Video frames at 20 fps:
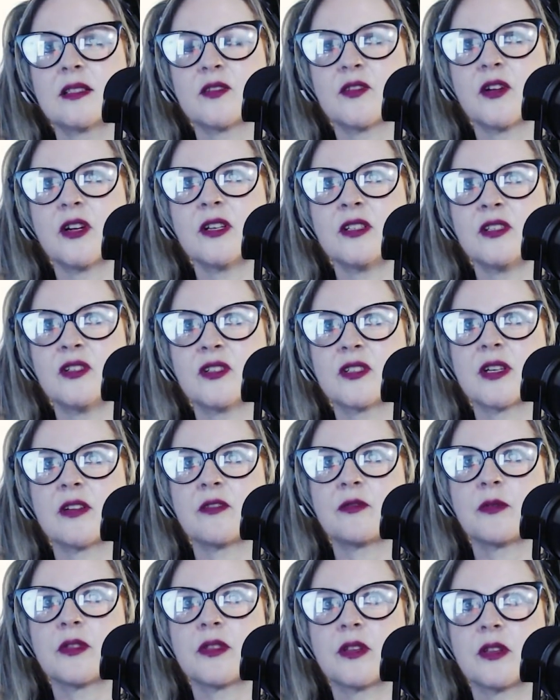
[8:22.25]
surrounding
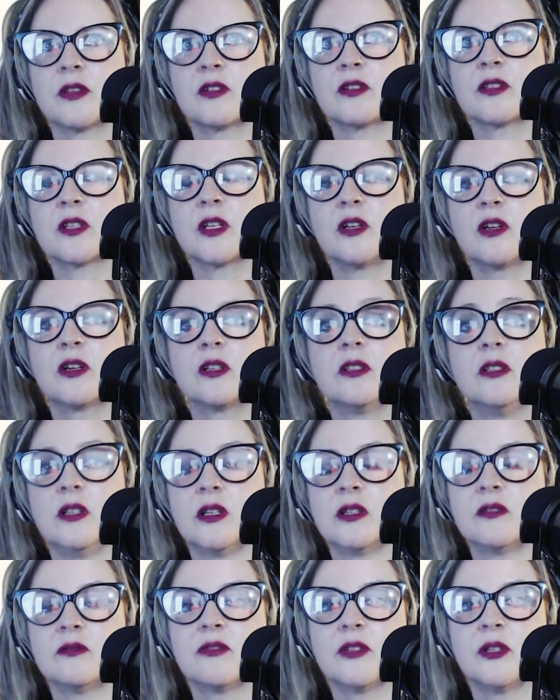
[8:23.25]
yourself with others that you can
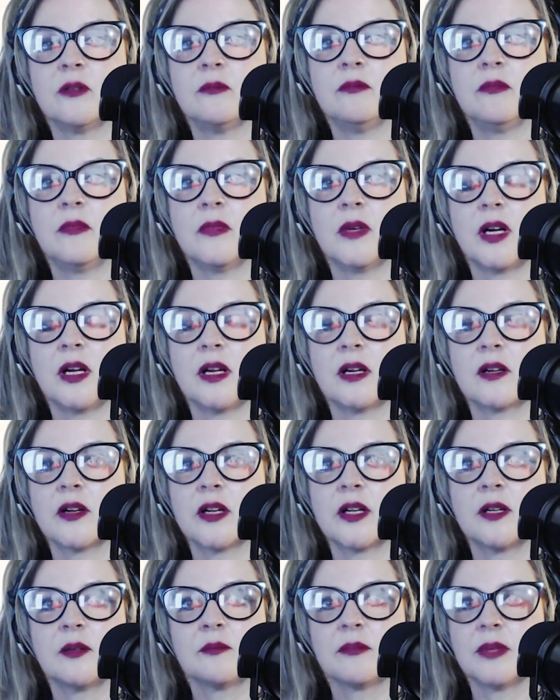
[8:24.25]
learn from. I
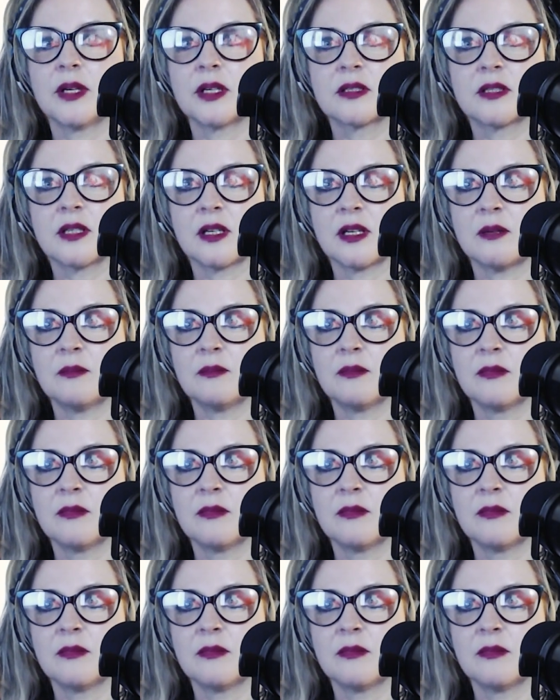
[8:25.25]
agree, big time.